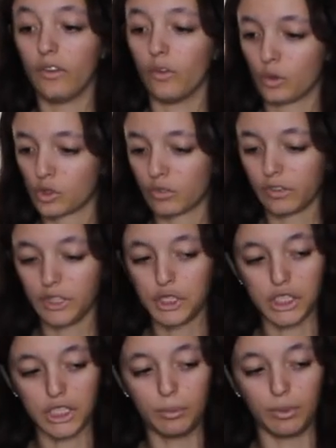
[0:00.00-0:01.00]
Those are really
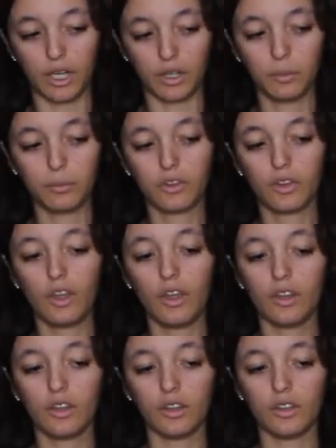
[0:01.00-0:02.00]
cheeky bottoms.
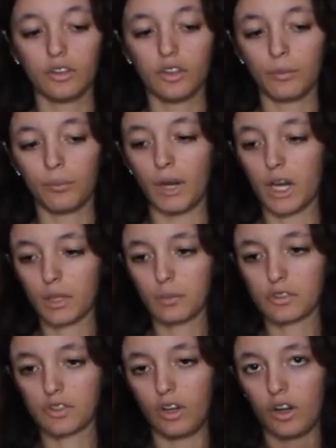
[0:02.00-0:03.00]
The
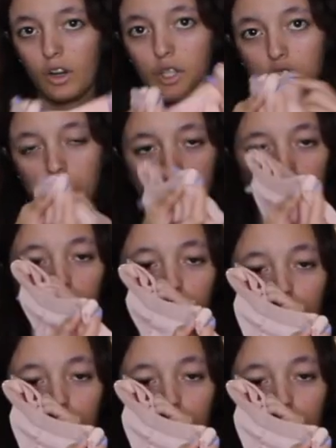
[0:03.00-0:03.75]
bottoms are adjustable.